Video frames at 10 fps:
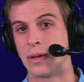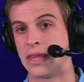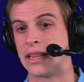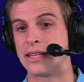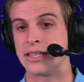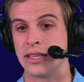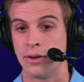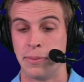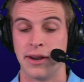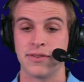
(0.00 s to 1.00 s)
so I think that's a
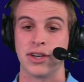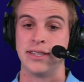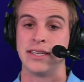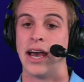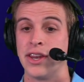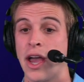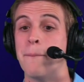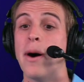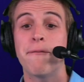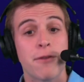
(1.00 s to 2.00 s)
little bit of a good sign. You
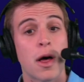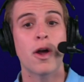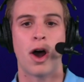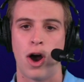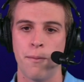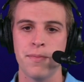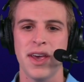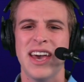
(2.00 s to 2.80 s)
got Buffalo at home.